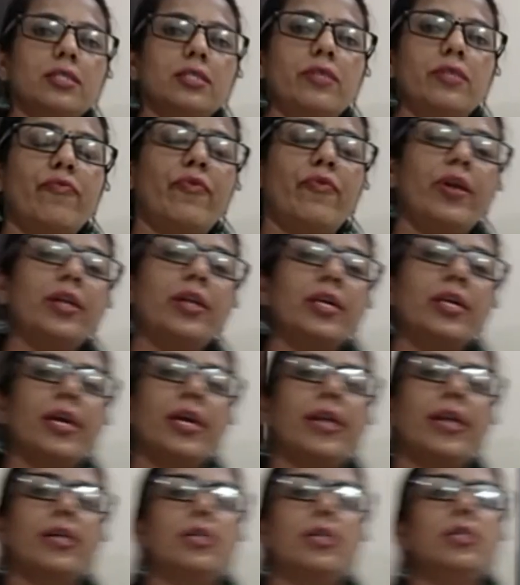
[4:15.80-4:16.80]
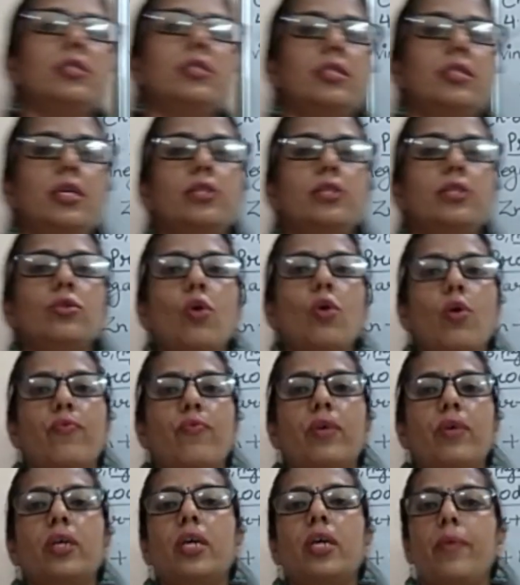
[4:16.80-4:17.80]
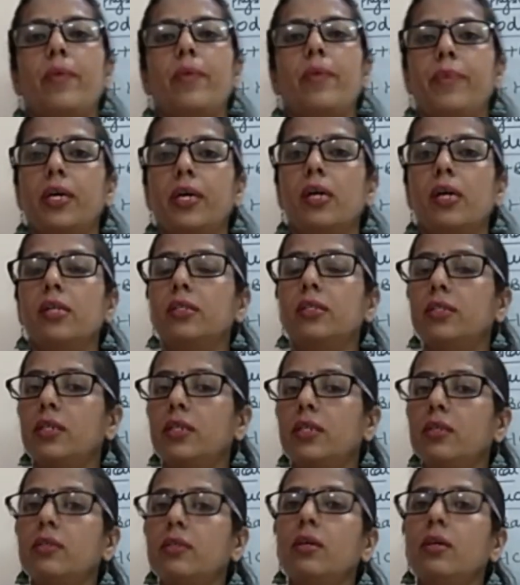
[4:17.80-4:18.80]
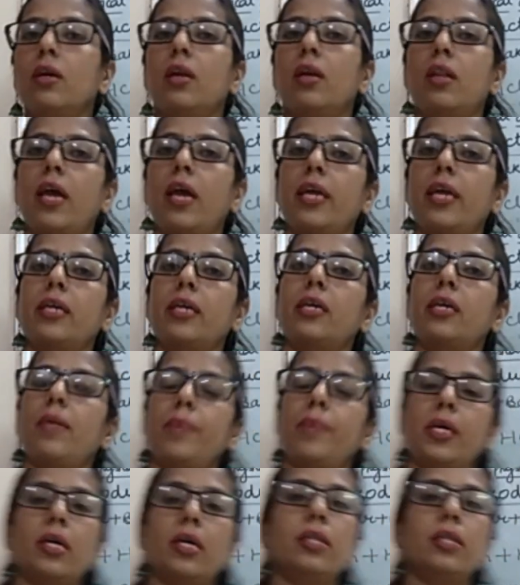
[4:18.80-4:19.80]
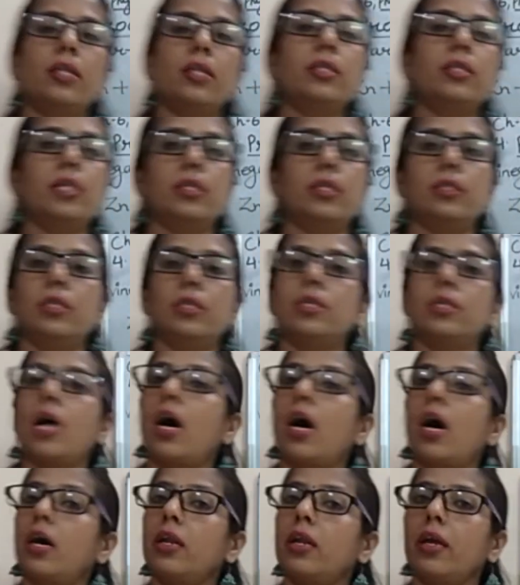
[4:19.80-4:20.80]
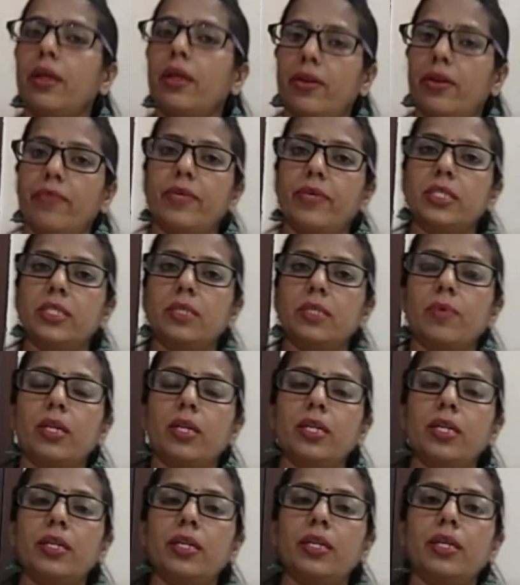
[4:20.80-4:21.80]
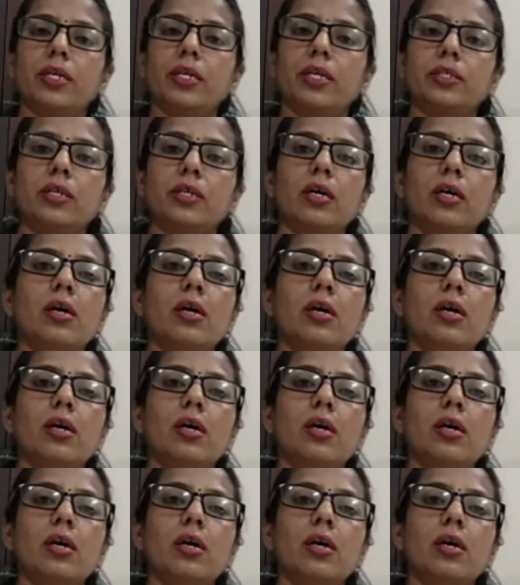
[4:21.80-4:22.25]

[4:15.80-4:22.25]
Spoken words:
different characteristics of a chemical change, like chemical changes are irreversible in nature,